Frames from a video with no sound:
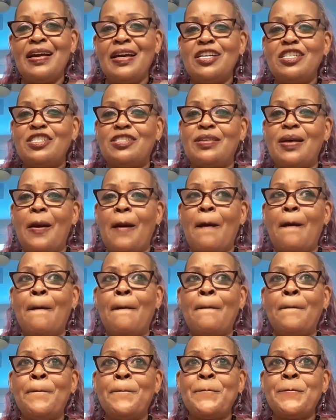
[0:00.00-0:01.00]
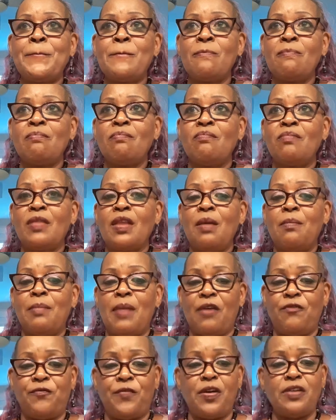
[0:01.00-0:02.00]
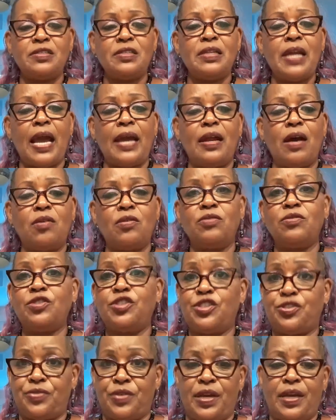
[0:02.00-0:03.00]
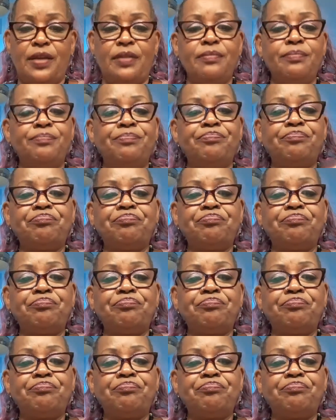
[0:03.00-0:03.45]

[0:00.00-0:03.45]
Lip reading: So, my first night out on the street,